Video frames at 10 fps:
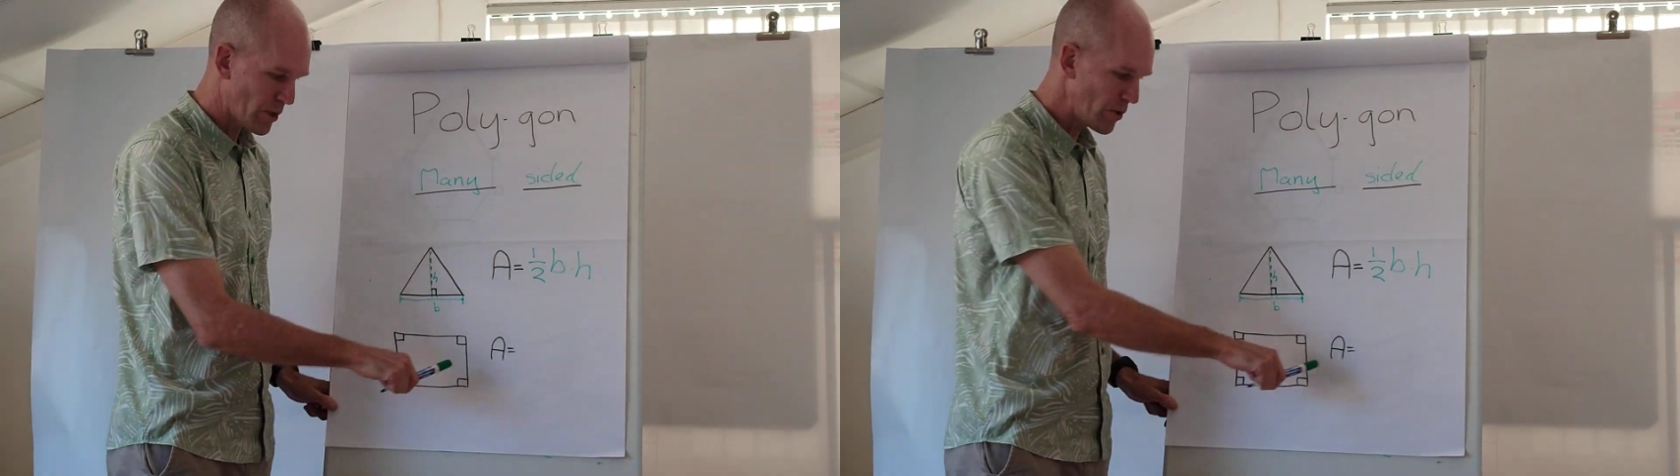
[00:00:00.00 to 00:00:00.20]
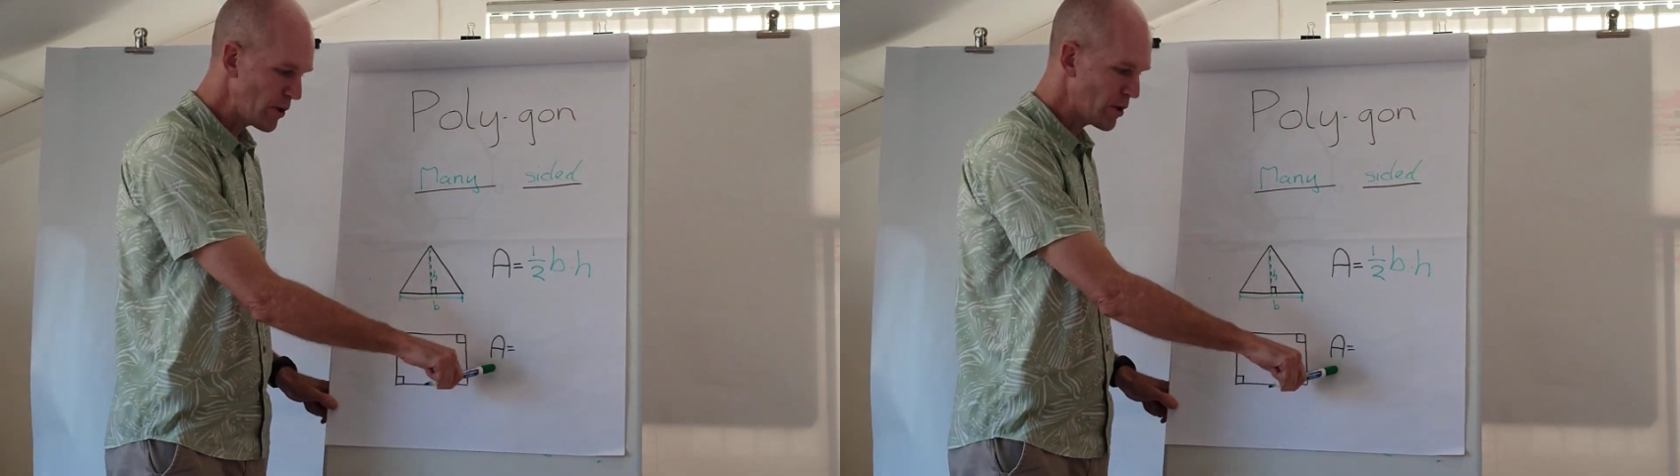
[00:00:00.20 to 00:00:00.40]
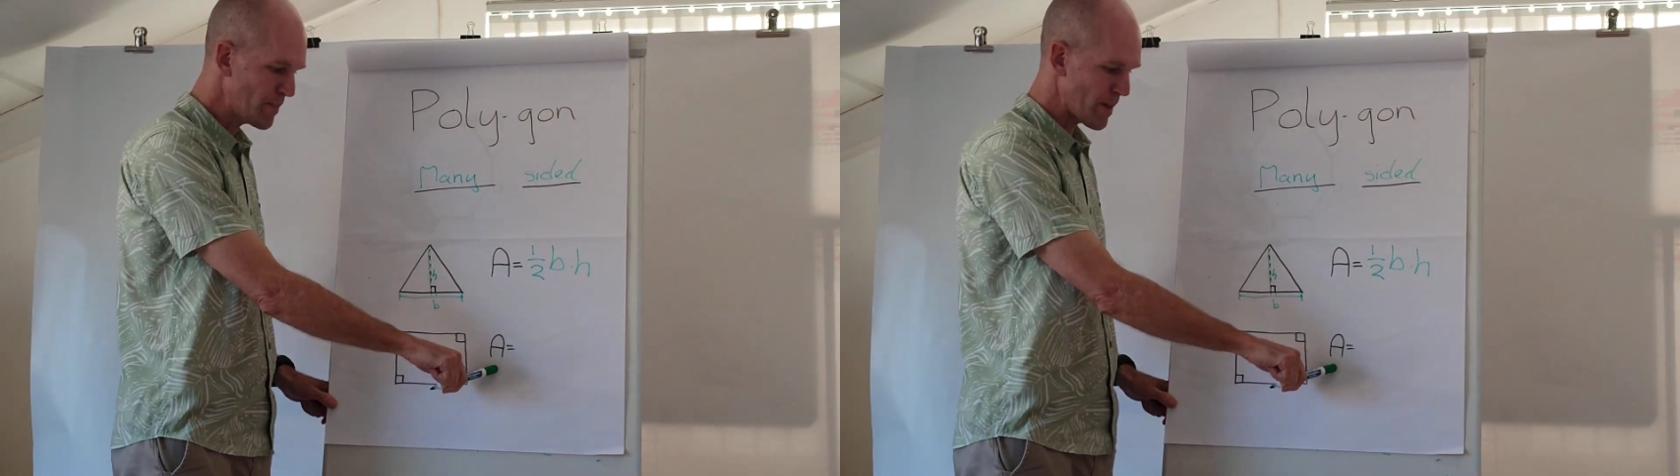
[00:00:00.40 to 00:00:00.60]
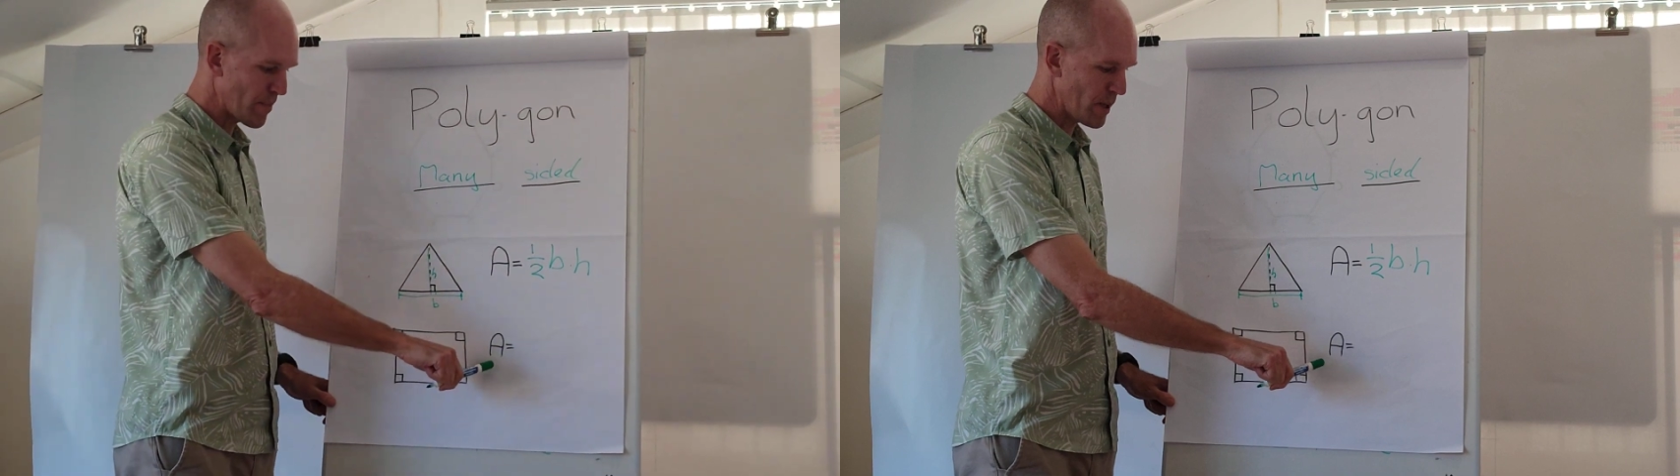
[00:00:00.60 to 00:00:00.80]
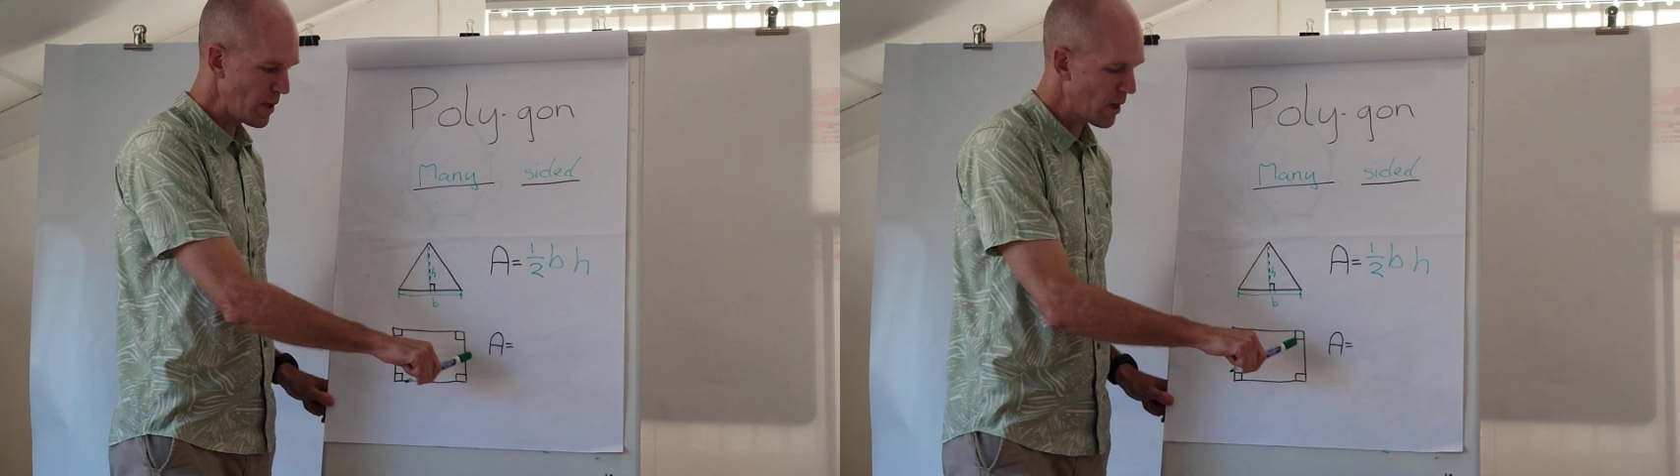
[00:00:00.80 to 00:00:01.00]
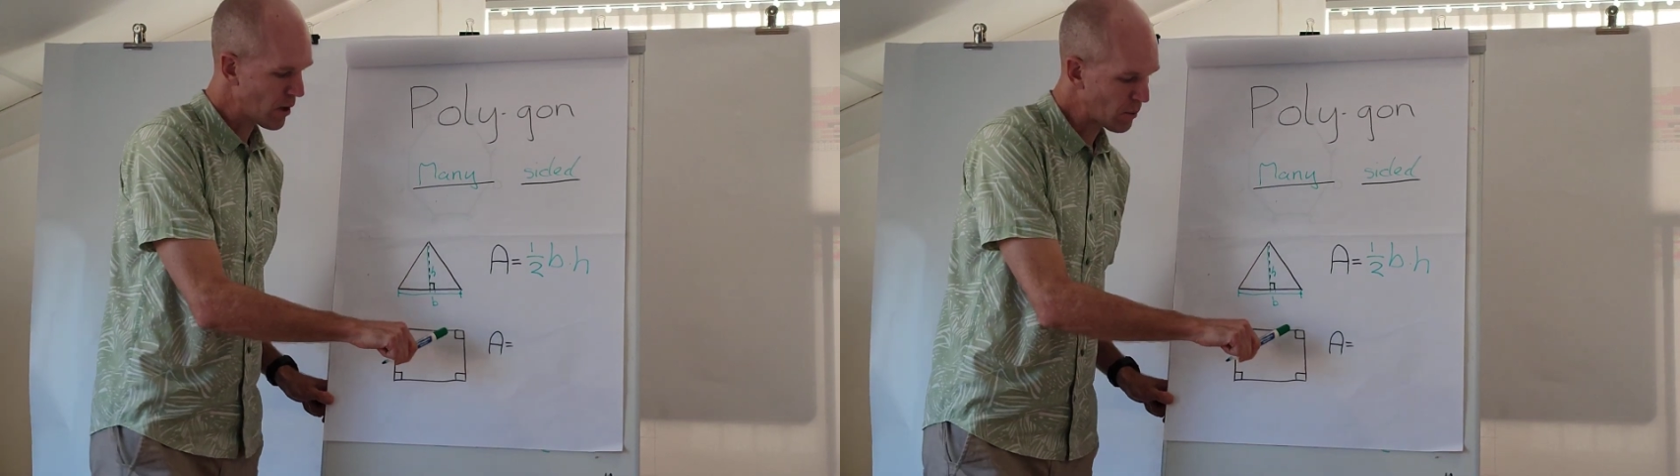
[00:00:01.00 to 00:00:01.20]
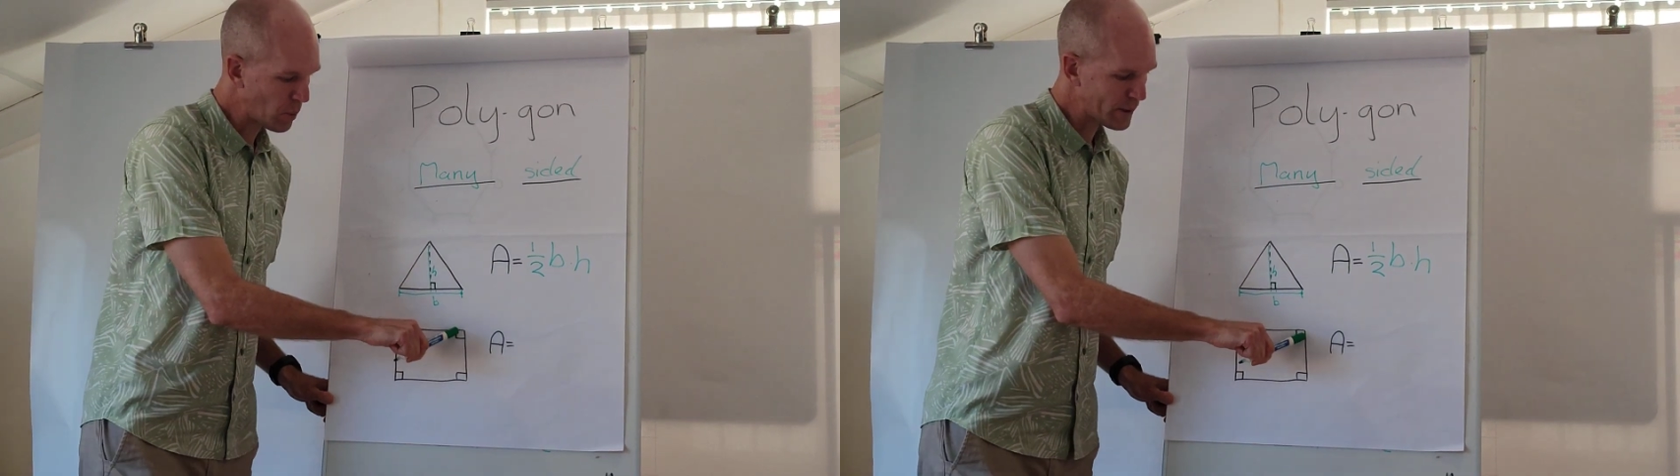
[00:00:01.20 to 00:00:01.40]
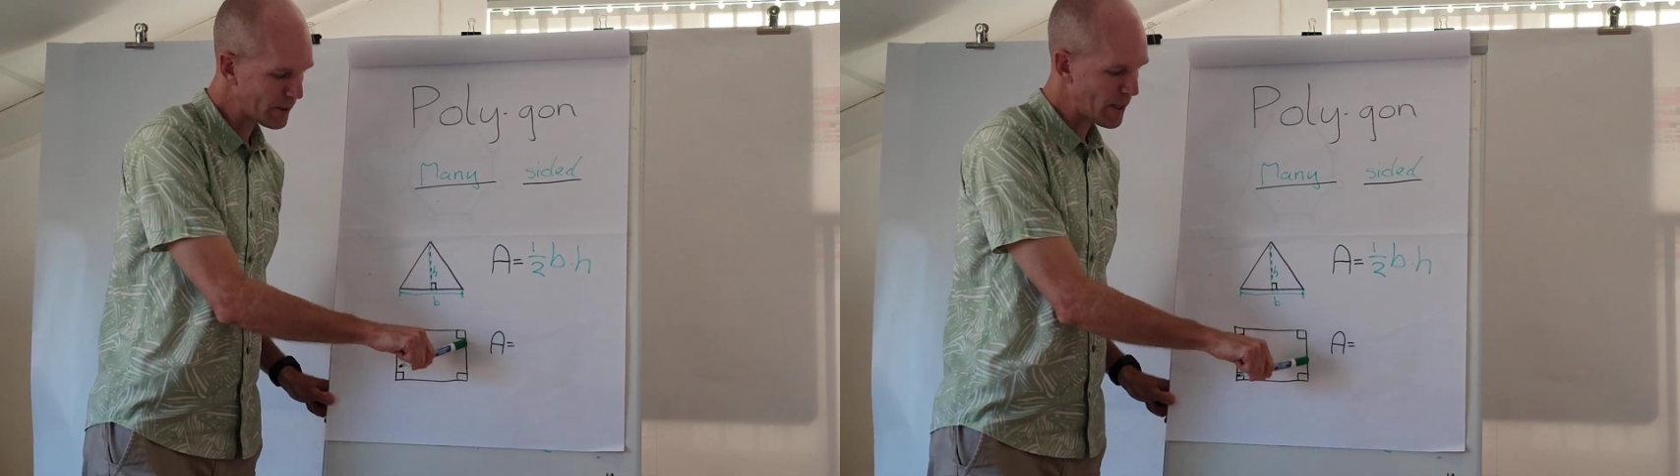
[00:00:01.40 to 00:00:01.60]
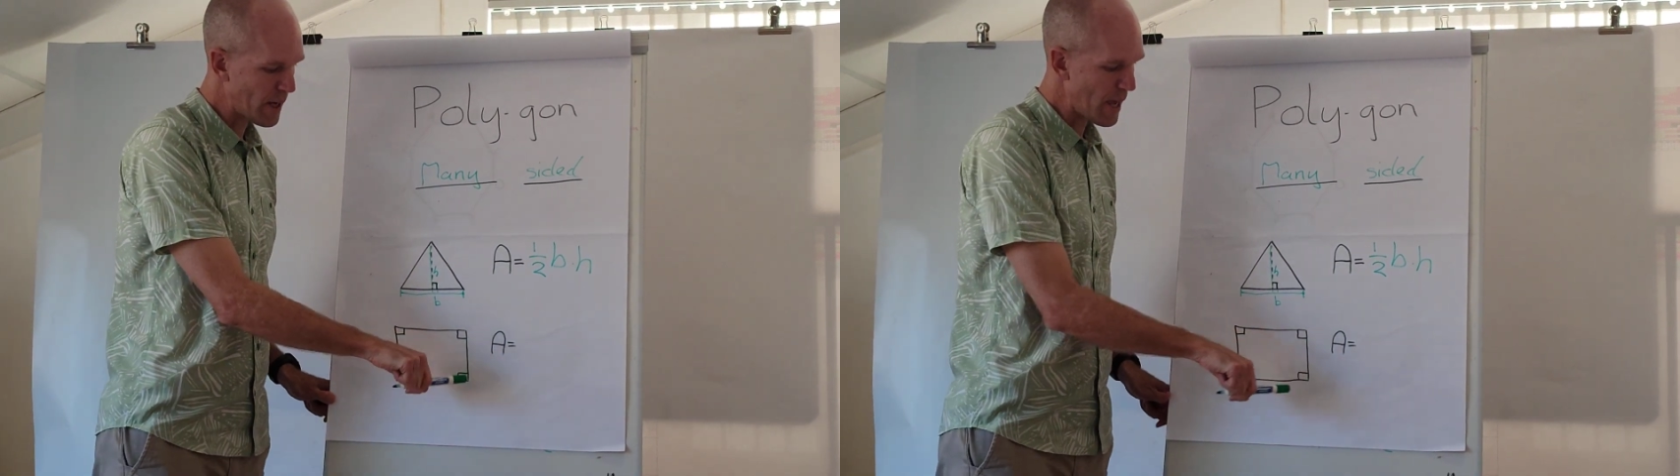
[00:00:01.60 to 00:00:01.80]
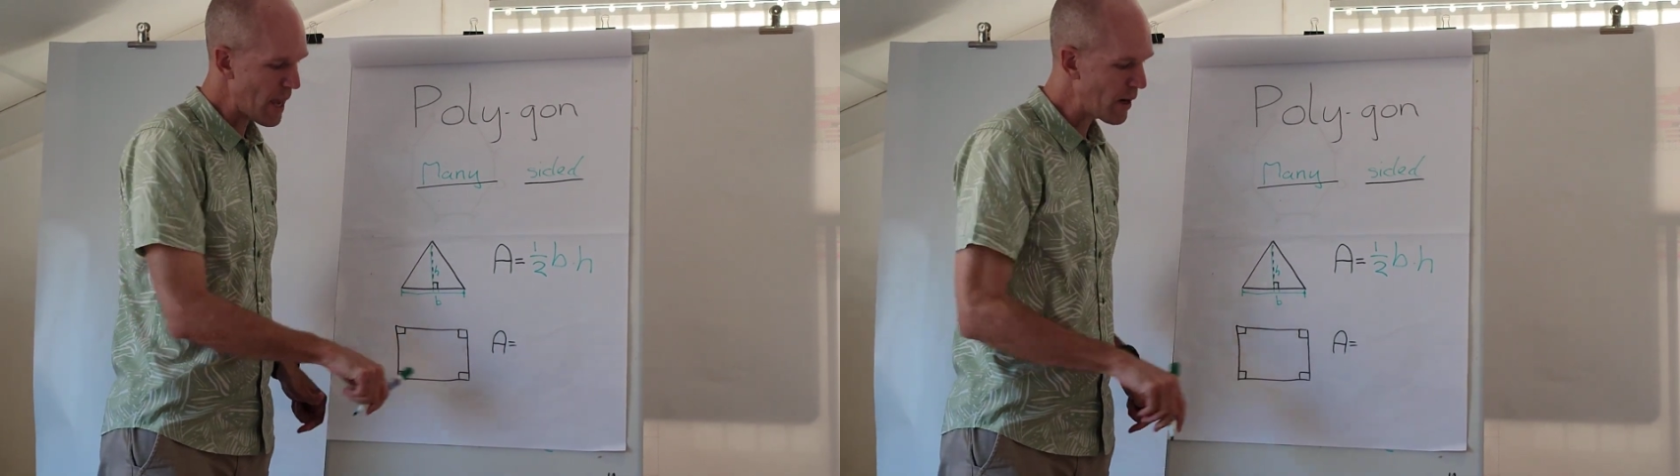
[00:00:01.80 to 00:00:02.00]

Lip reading: Do you remember what the